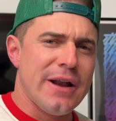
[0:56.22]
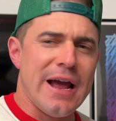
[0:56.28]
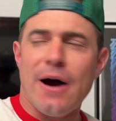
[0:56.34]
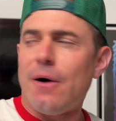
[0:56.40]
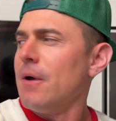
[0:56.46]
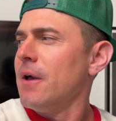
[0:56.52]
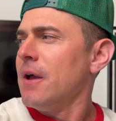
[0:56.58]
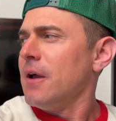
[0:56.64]

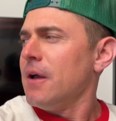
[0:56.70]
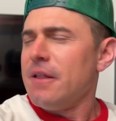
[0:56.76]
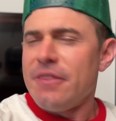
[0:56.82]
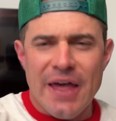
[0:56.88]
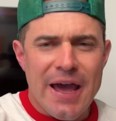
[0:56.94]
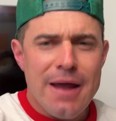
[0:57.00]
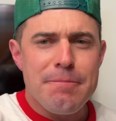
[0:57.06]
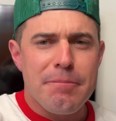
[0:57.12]
Now,
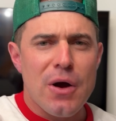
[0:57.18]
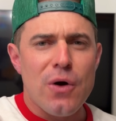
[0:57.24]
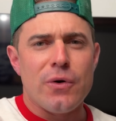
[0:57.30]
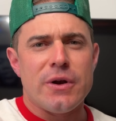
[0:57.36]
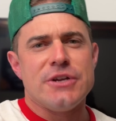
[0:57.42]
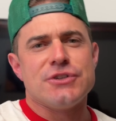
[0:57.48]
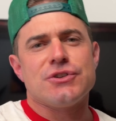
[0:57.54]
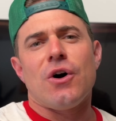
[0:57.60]
that
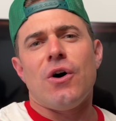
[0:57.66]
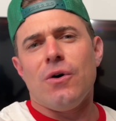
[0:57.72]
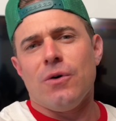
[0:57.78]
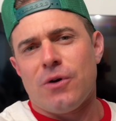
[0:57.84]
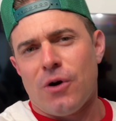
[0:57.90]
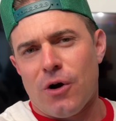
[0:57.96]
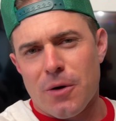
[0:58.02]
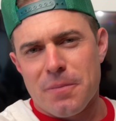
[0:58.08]
boat is
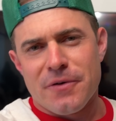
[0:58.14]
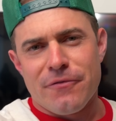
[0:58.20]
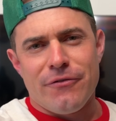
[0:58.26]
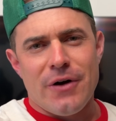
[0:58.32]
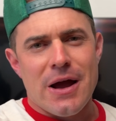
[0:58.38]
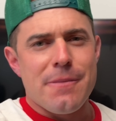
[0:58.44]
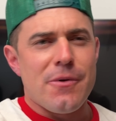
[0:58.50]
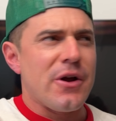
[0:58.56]
all carbon
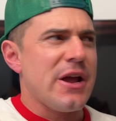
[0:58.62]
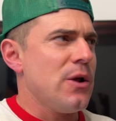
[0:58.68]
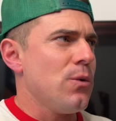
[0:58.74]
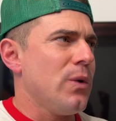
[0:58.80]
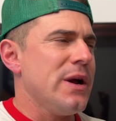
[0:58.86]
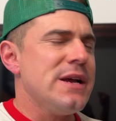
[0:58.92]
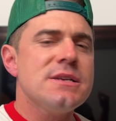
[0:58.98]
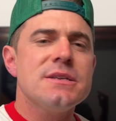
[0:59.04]
fiber.
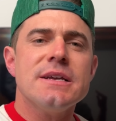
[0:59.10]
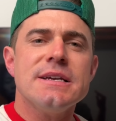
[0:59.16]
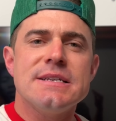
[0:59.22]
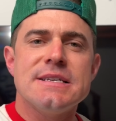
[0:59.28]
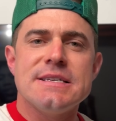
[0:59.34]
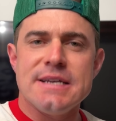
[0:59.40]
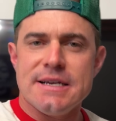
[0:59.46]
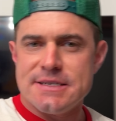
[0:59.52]
It weighs
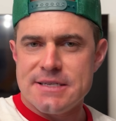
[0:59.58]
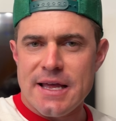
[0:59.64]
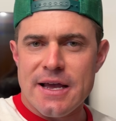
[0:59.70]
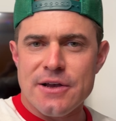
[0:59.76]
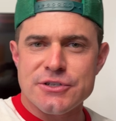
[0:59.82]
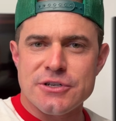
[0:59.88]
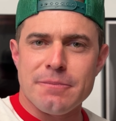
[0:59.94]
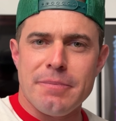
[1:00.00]
like six
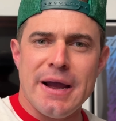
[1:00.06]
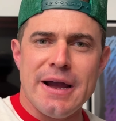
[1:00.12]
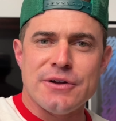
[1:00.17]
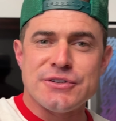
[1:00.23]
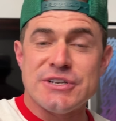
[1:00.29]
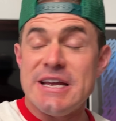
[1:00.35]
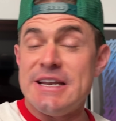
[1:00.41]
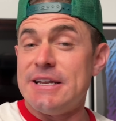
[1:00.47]
thousand
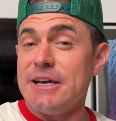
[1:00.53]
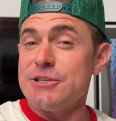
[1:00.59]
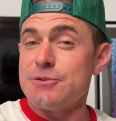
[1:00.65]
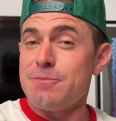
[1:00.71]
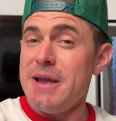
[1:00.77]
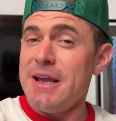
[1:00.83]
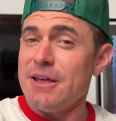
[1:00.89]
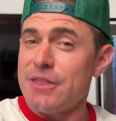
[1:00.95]
pounds. It
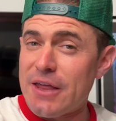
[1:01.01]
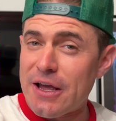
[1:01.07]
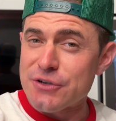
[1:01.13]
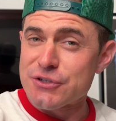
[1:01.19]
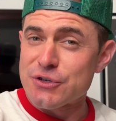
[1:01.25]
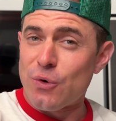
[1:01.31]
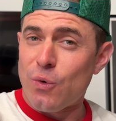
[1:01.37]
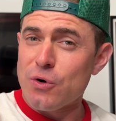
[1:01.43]
does make one
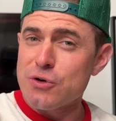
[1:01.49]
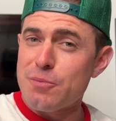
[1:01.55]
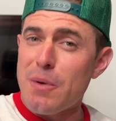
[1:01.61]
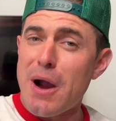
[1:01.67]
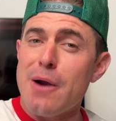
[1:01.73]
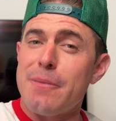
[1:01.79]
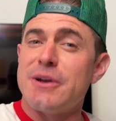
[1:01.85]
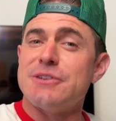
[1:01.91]
thousand
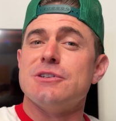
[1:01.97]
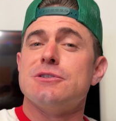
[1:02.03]
horsepower because